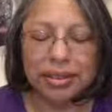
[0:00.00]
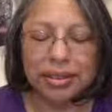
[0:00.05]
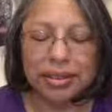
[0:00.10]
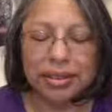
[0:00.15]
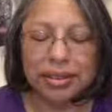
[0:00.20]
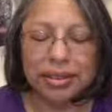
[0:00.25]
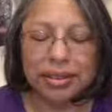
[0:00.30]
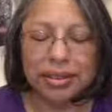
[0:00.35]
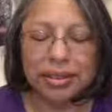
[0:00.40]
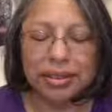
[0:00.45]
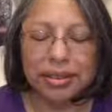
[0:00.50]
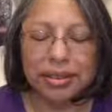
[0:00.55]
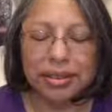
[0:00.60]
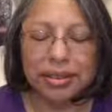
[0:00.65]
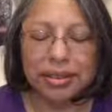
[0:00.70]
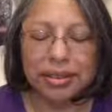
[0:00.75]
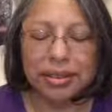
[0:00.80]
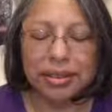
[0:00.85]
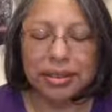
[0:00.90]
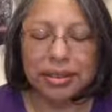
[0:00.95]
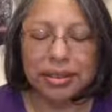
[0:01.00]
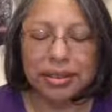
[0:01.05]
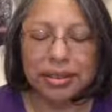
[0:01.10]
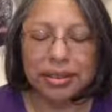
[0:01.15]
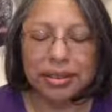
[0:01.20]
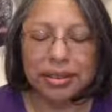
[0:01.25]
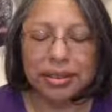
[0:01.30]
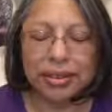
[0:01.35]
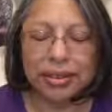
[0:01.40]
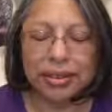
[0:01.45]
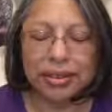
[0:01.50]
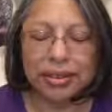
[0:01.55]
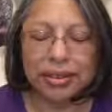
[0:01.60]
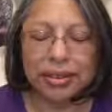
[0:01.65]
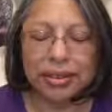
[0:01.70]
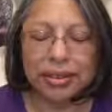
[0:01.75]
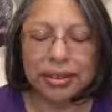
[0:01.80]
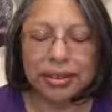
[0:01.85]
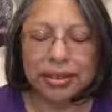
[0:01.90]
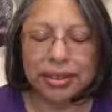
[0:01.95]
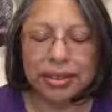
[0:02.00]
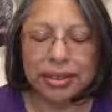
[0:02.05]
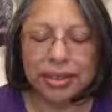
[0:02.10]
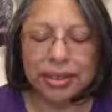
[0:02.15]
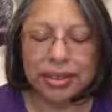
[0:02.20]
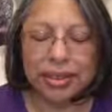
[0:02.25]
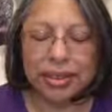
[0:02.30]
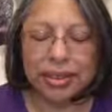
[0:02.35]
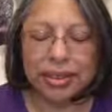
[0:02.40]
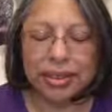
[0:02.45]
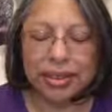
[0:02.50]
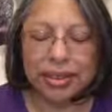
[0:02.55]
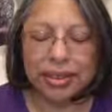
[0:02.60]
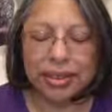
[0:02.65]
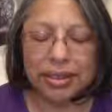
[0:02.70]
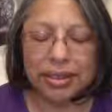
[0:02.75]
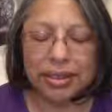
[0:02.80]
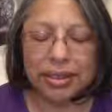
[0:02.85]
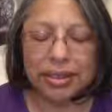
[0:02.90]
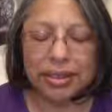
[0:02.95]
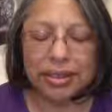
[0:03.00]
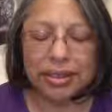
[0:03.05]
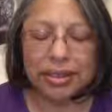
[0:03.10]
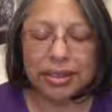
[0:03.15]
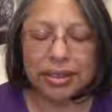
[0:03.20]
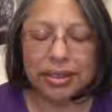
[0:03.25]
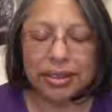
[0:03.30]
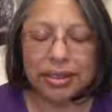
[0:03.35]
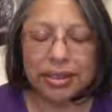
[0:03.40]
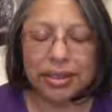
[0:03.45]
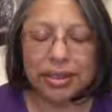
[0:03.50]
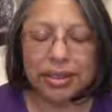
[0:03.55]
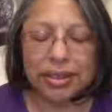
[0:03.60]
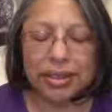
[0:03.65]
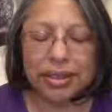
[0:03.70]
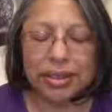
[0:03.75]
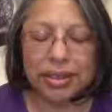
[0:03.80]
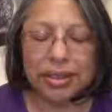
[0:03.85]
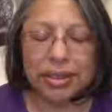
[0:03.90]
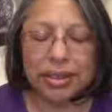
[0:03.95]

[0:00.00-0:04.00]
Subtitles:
Nothing is said.